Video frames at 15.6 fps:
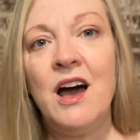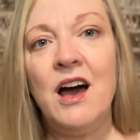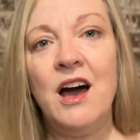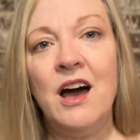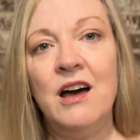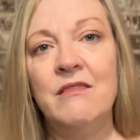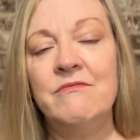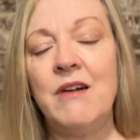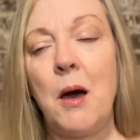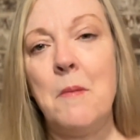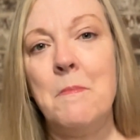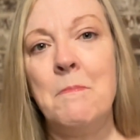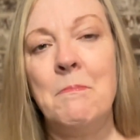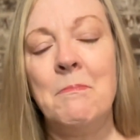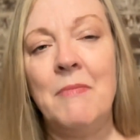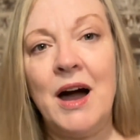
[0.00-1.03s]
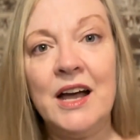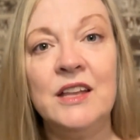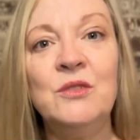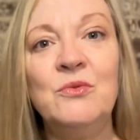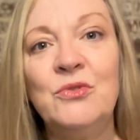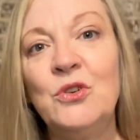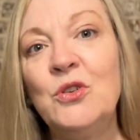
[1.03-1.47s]
of
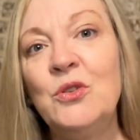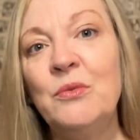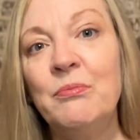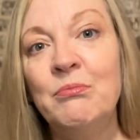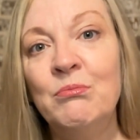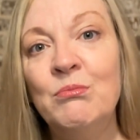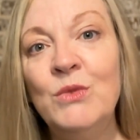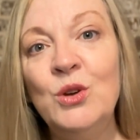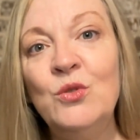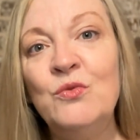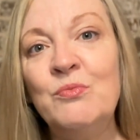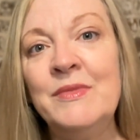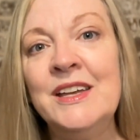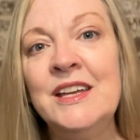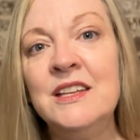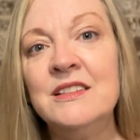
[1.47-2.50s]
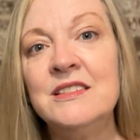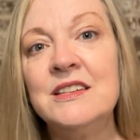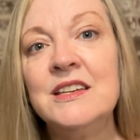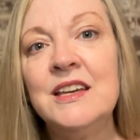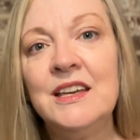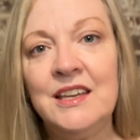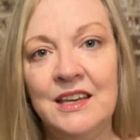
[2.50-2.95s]
mindful movement
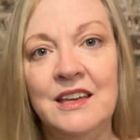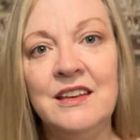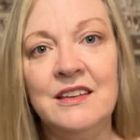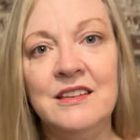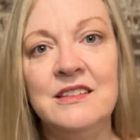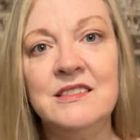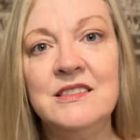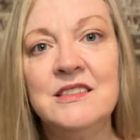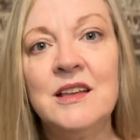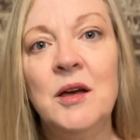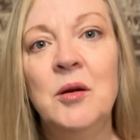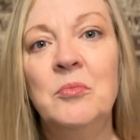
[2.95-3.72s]
is,